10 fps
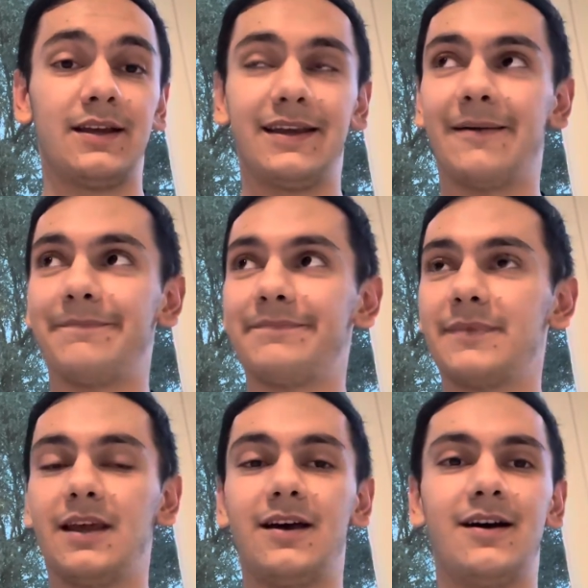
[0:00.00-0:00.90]

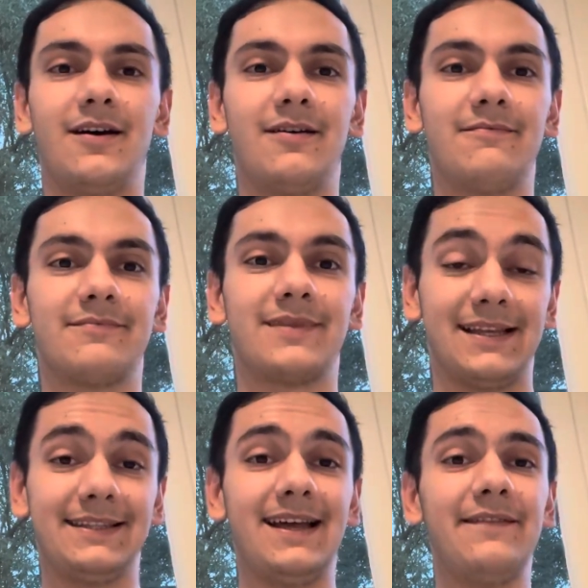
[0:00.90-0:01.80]

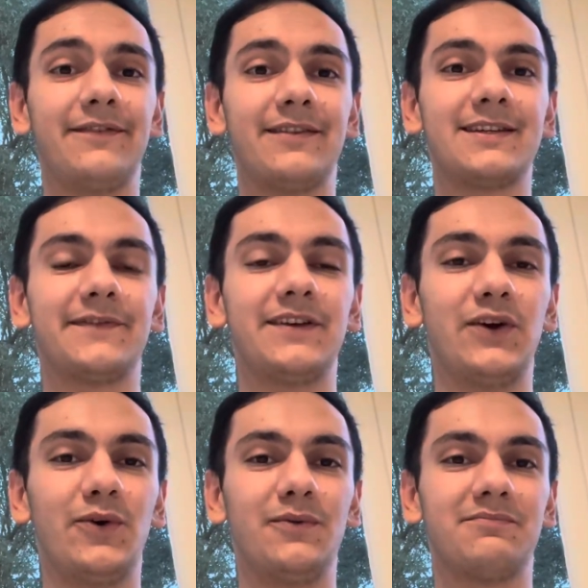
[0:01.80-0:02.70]
That's that for this
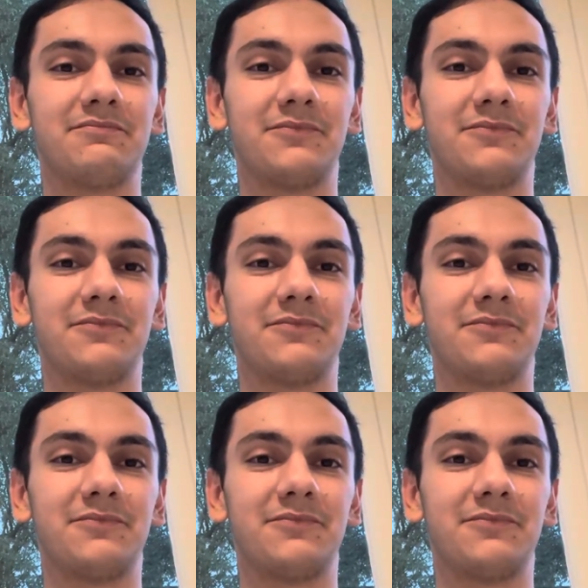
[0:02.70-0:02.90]
video.